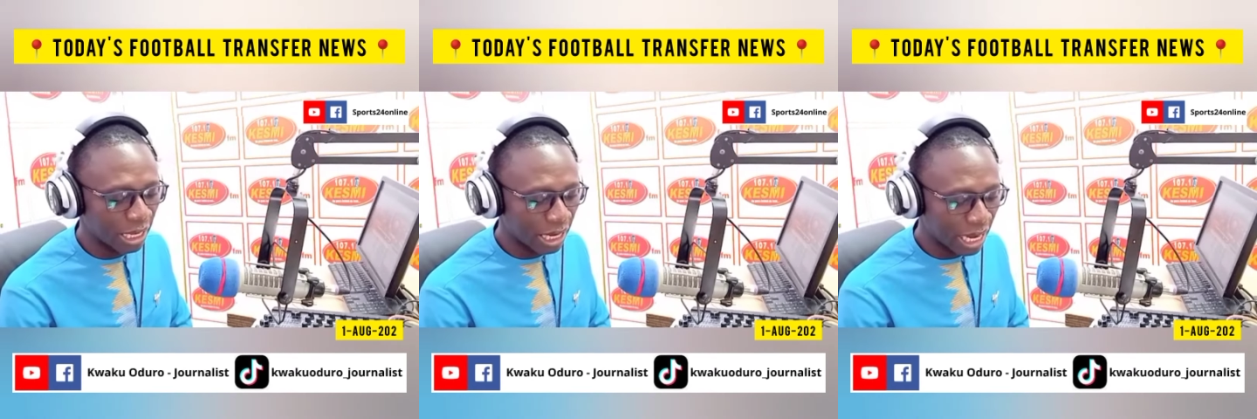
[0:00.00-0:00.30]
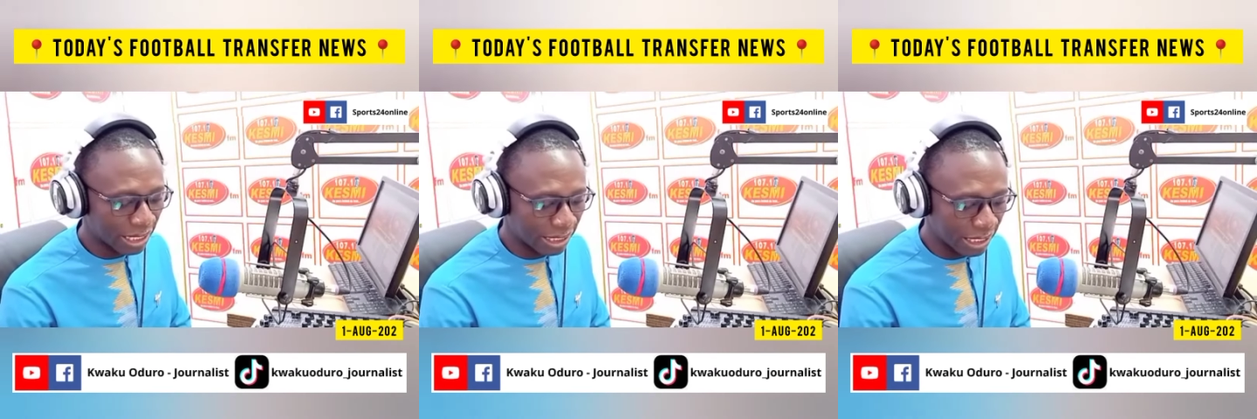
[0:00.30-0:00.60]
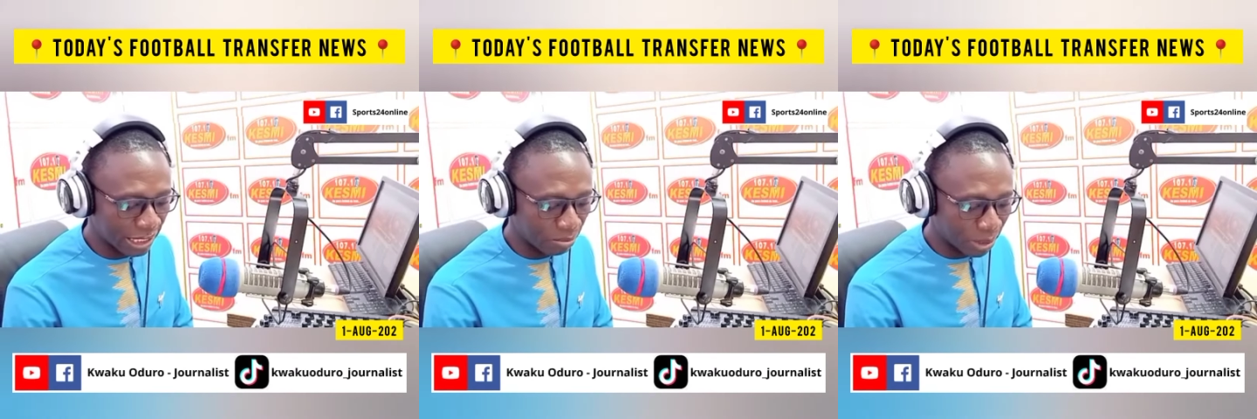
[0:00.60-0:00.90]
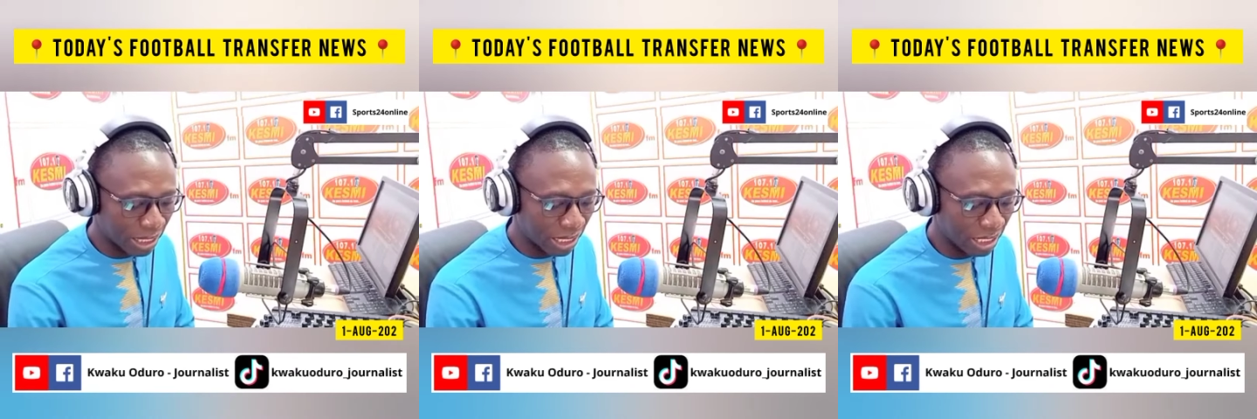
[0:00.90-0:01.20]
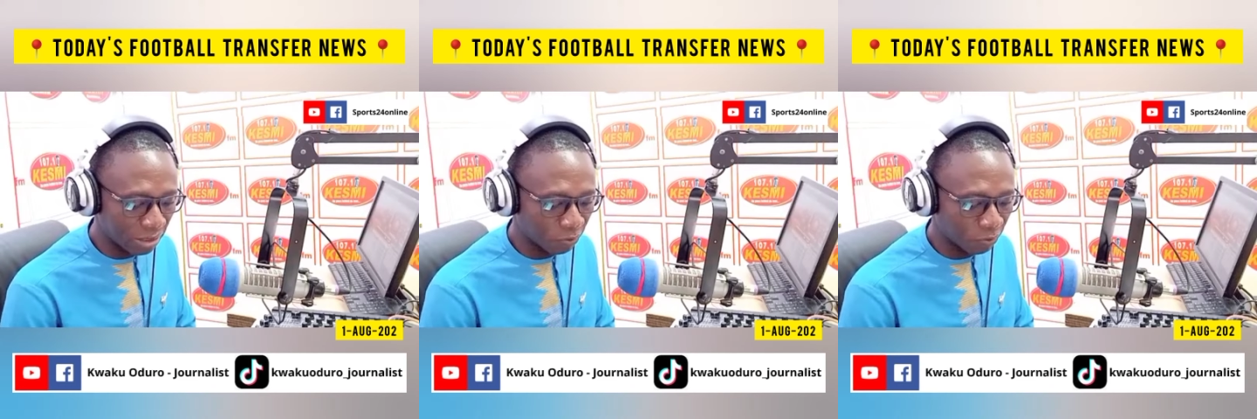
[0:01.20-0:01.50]
last season, but the
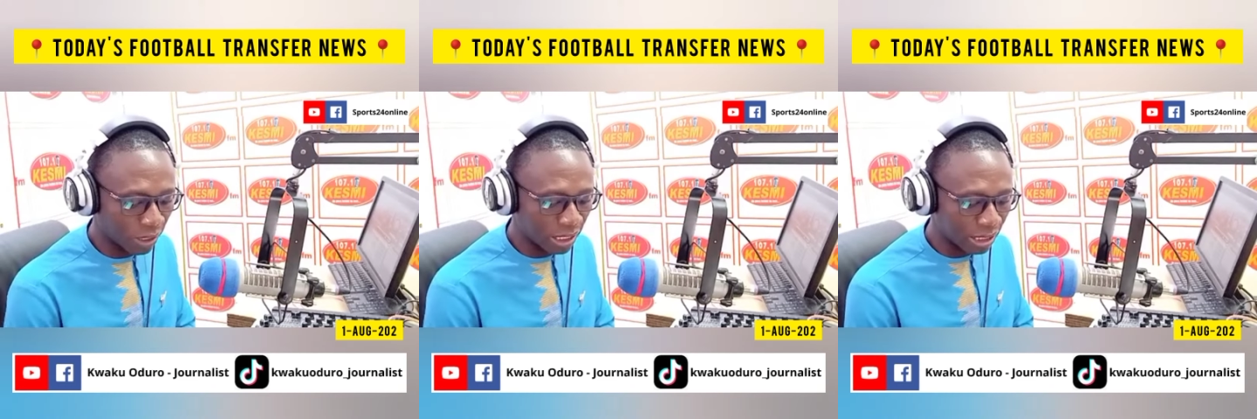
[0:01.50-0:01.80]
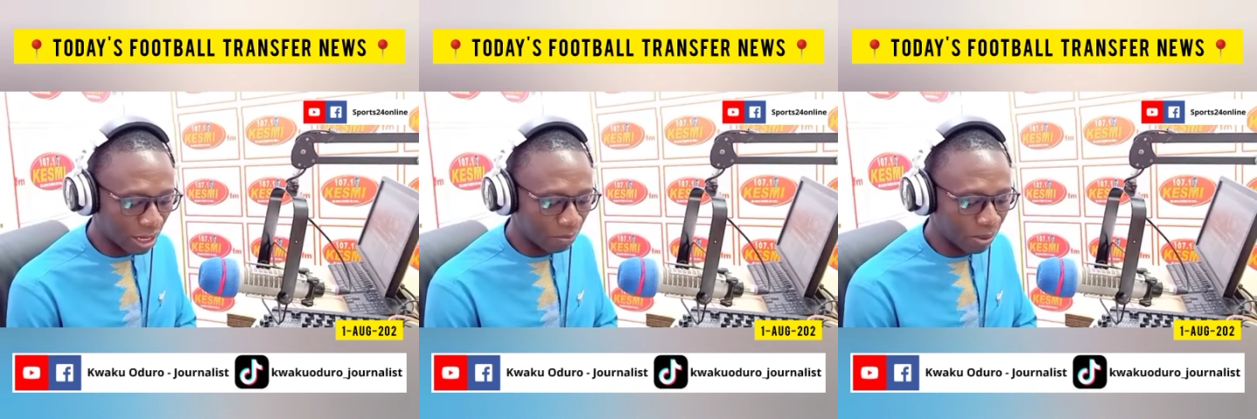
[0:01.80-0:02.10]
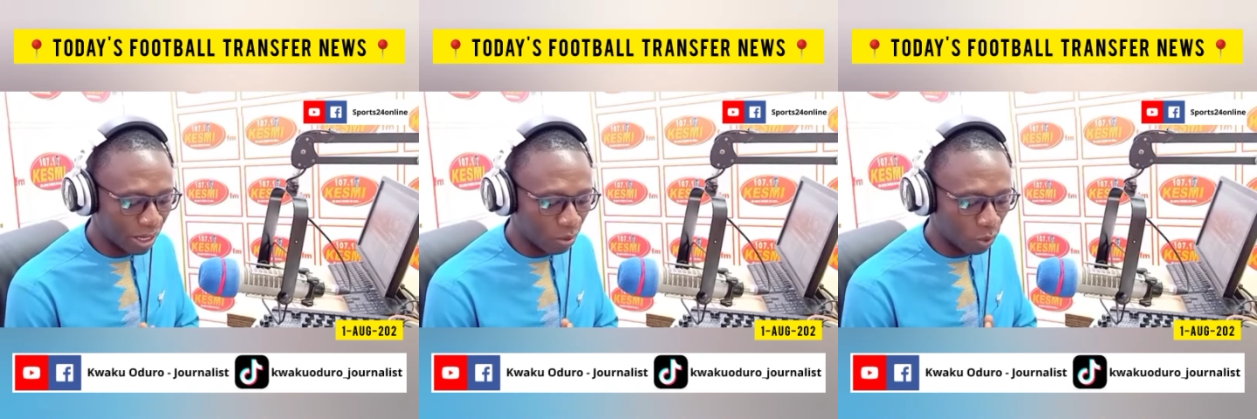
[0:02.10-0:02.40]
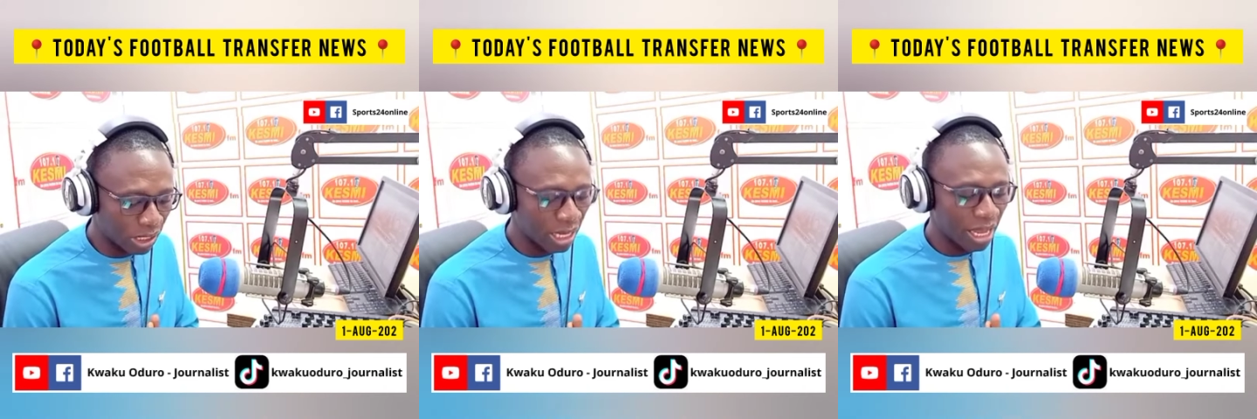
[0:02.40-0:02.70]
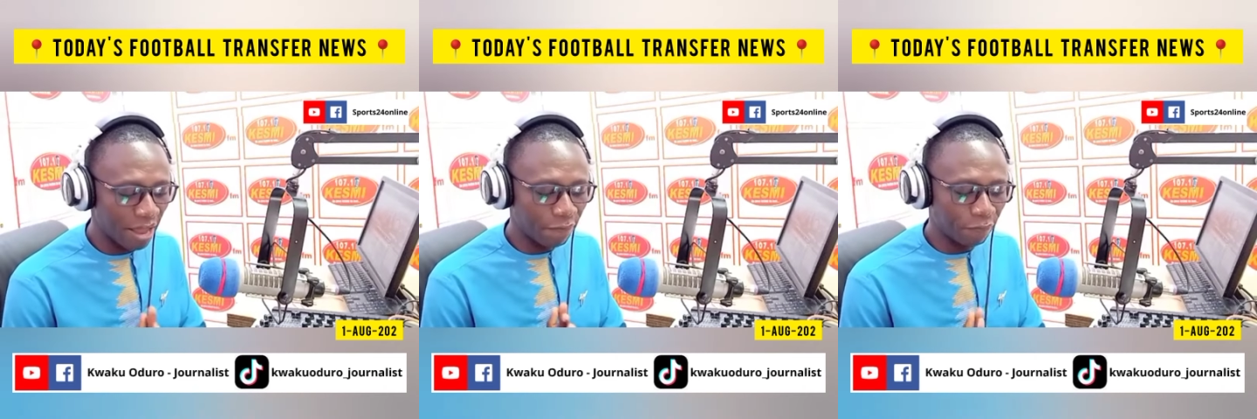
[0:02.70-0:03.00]
Egypt forward is now playing with
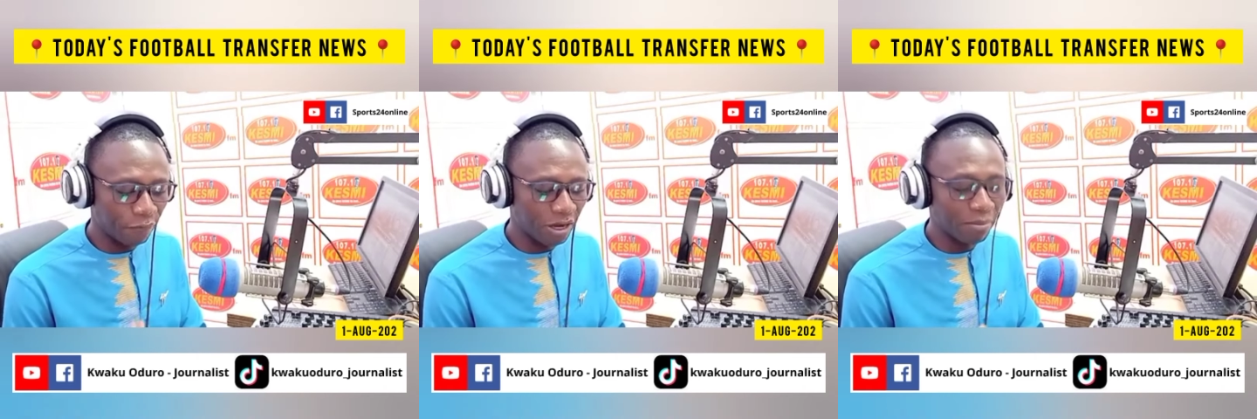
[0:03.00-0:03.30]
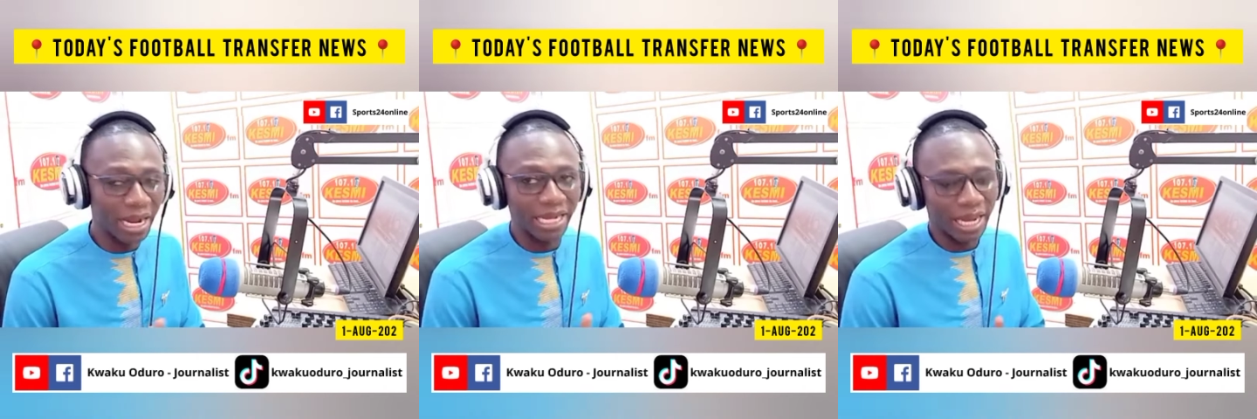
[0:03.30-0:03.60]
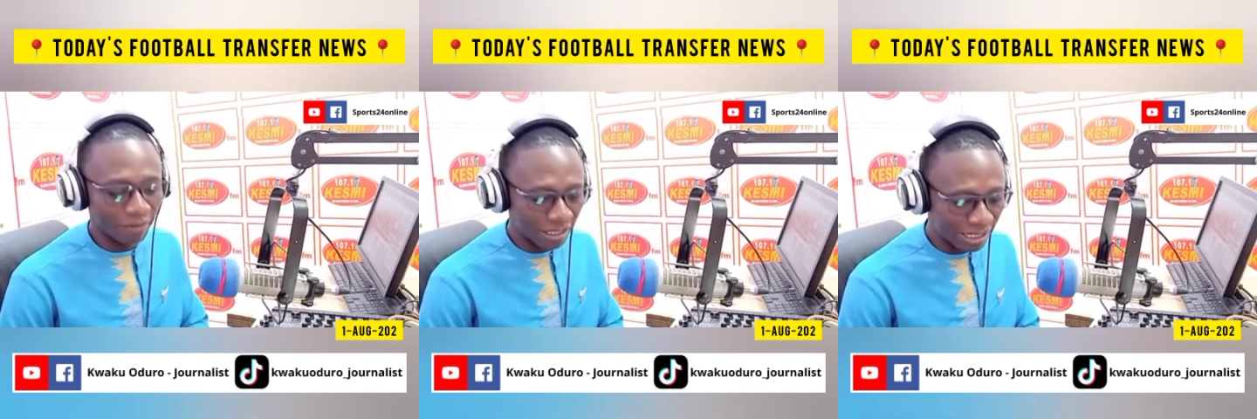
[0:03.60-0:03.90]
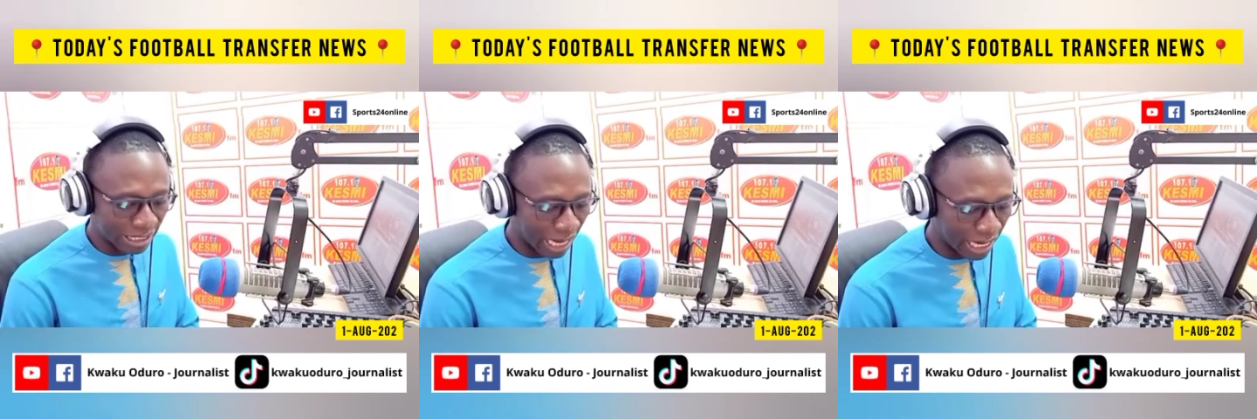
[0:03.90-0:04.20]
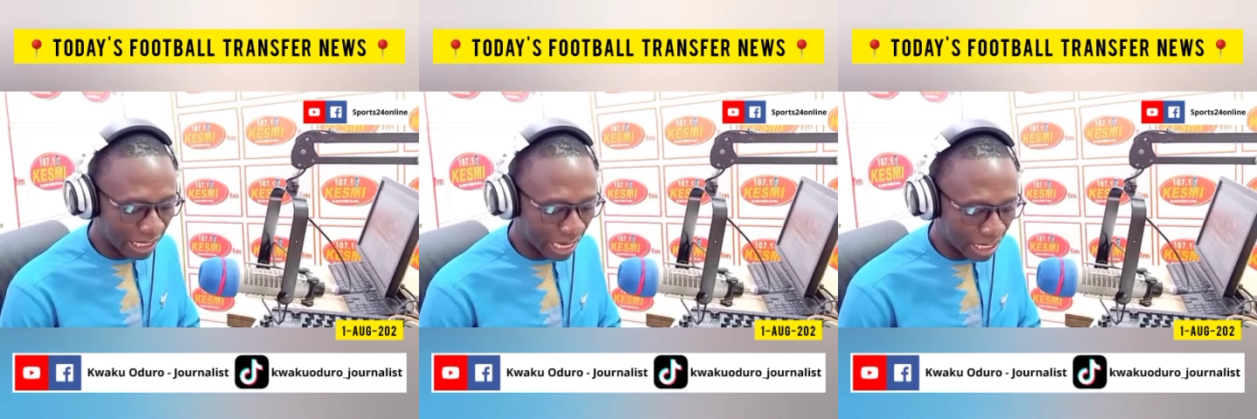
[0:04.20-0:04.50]
a free mind, having
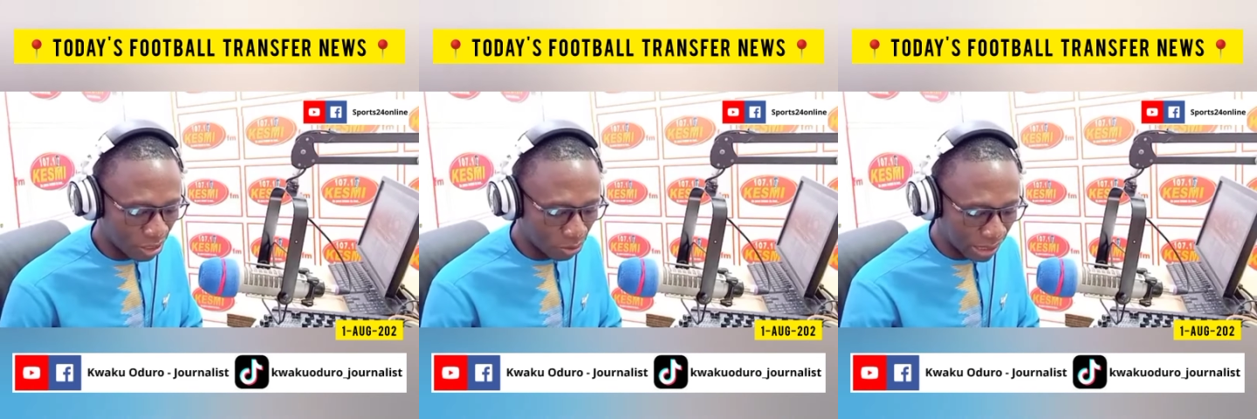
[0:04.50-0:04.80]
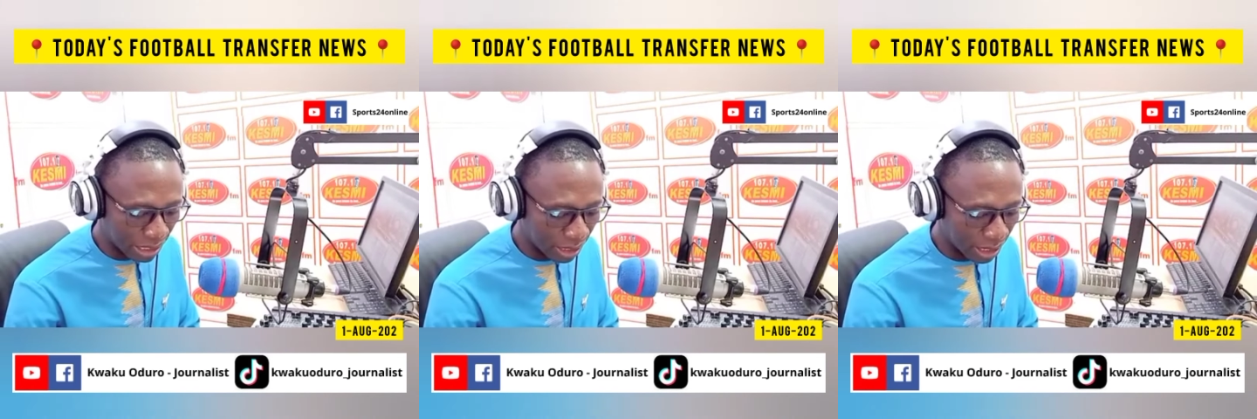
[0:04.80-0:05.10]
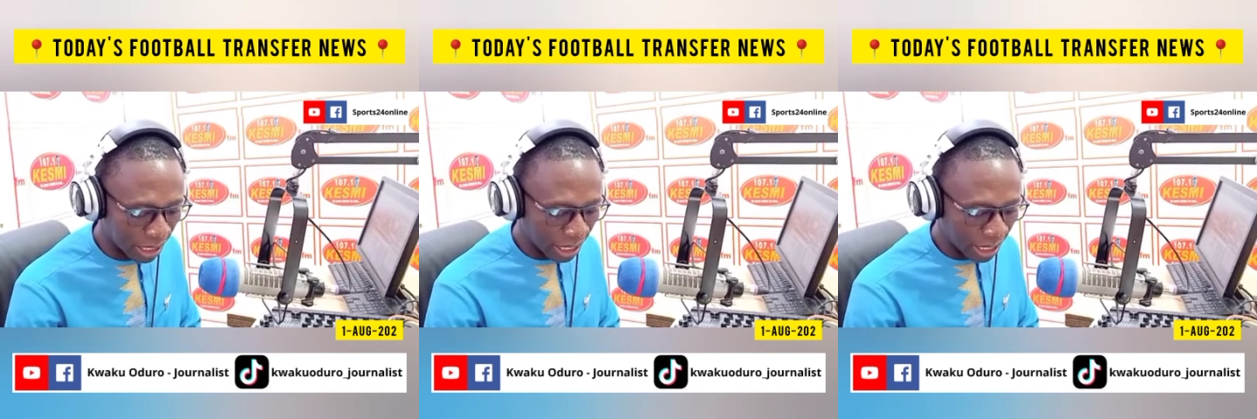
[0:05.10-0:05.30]
signed a new deal.